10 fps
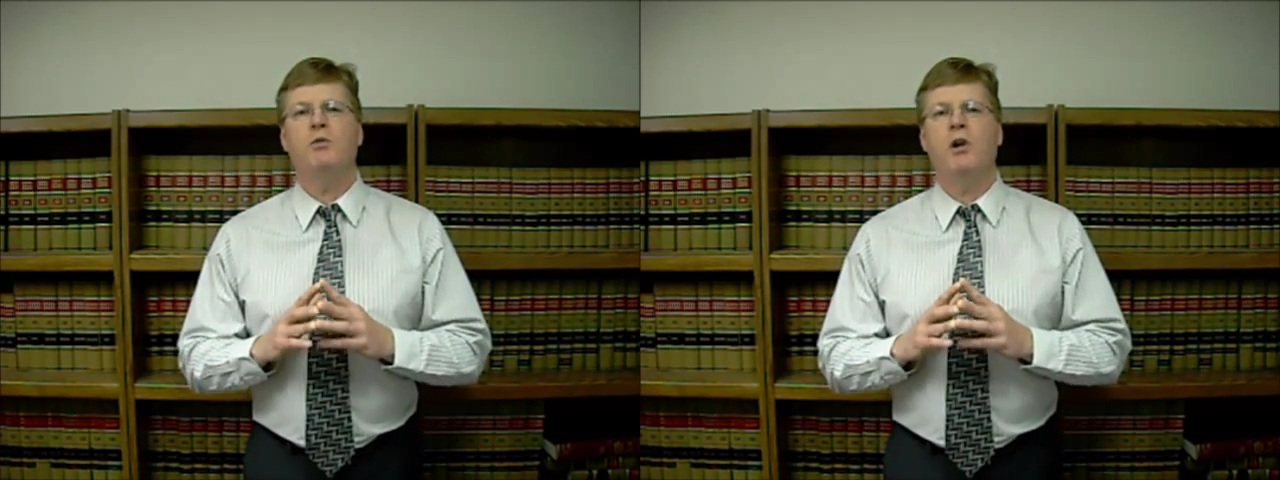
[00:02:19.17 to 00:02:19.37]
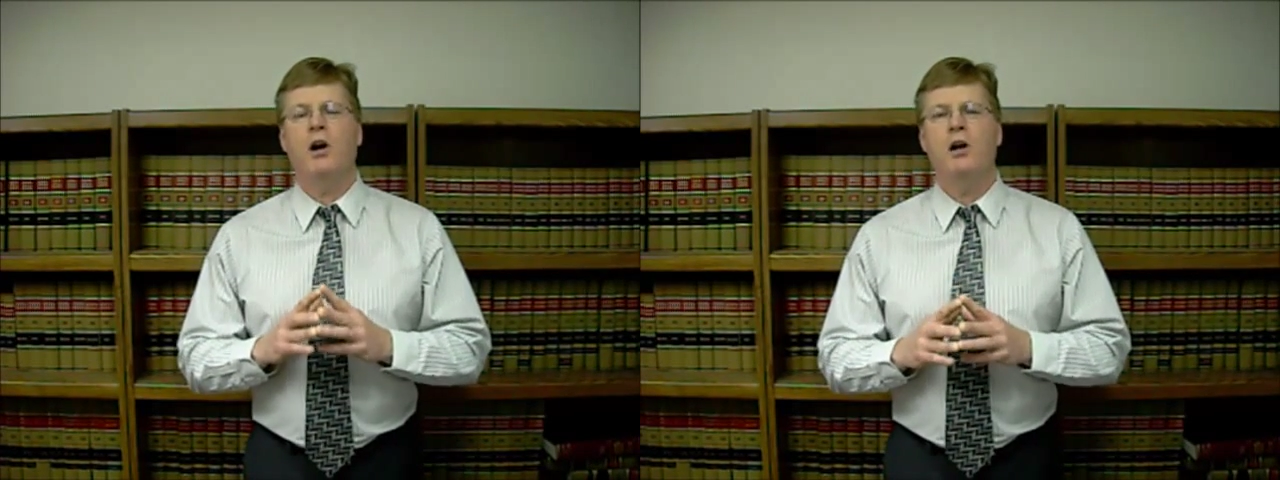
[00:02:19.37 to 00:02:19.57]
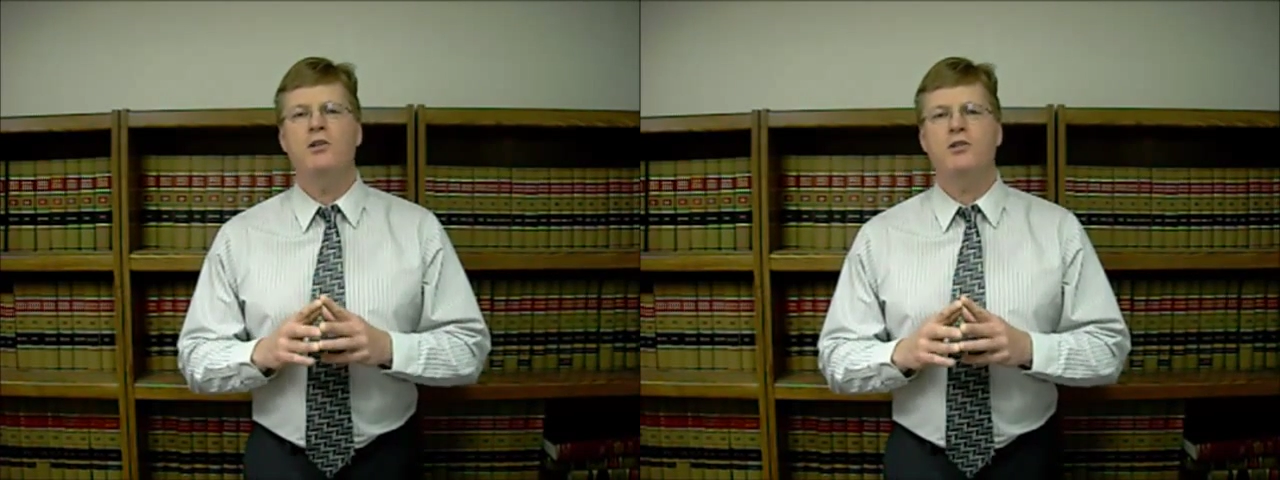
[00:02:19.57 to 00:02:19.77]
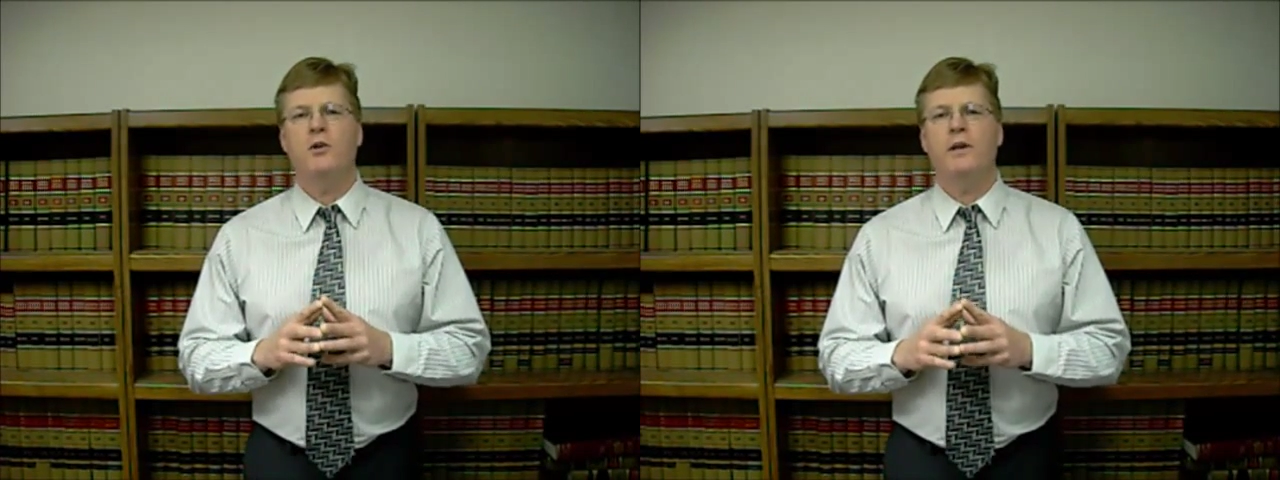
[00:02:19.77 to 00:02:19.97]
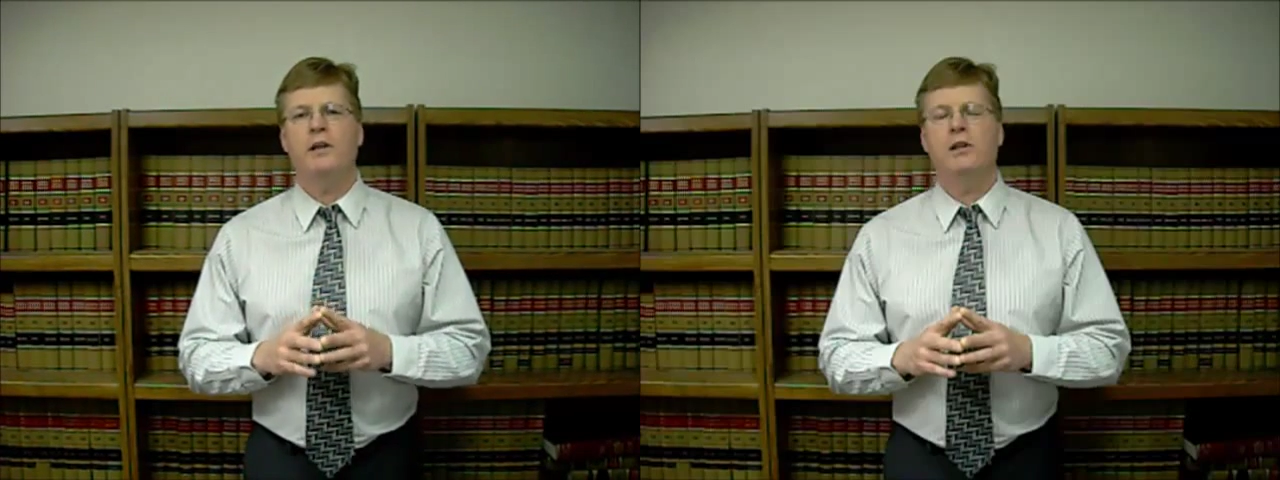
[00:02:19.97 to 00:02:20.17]
will
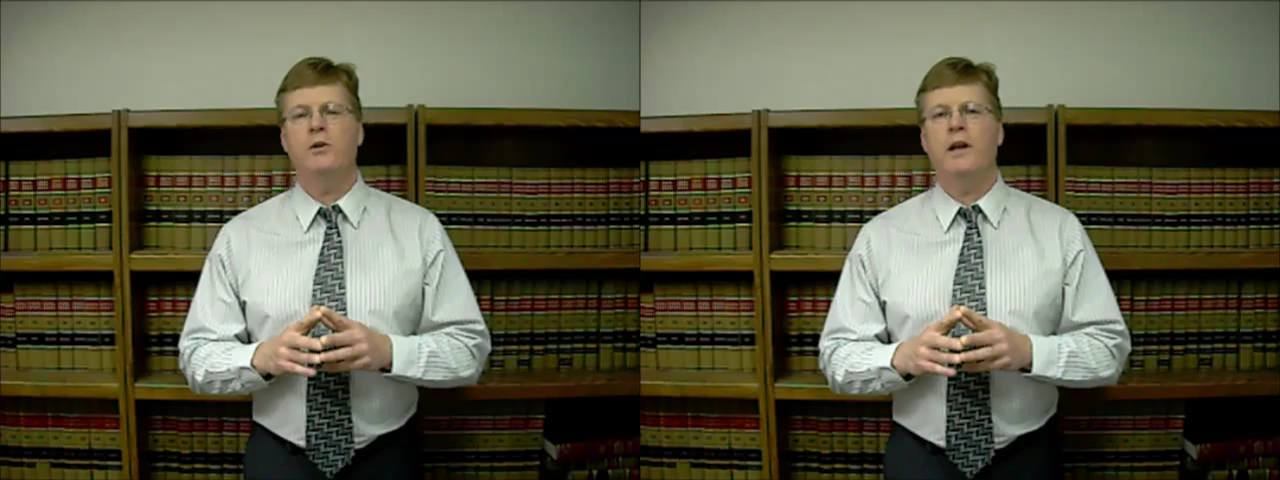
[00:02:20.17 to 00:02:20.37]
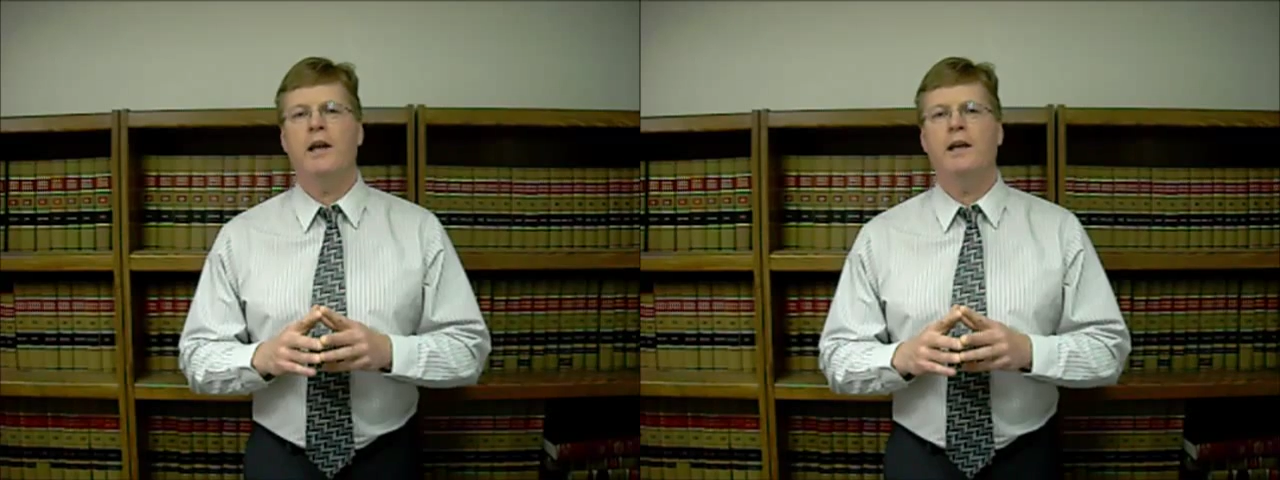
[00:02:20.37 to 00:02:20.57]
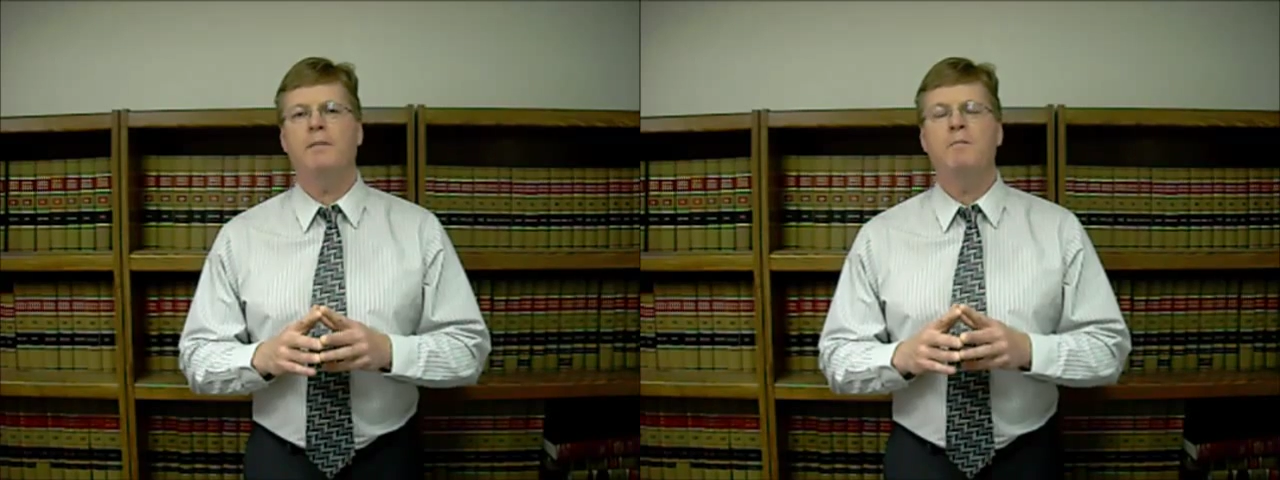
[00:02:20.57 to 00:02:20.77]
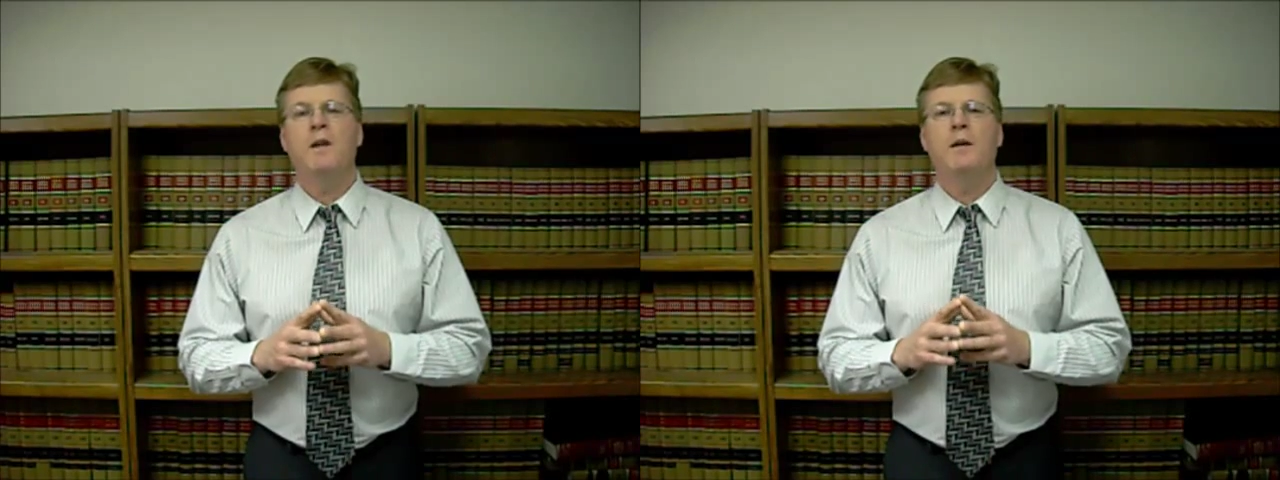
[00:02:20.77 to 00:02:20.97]
also include a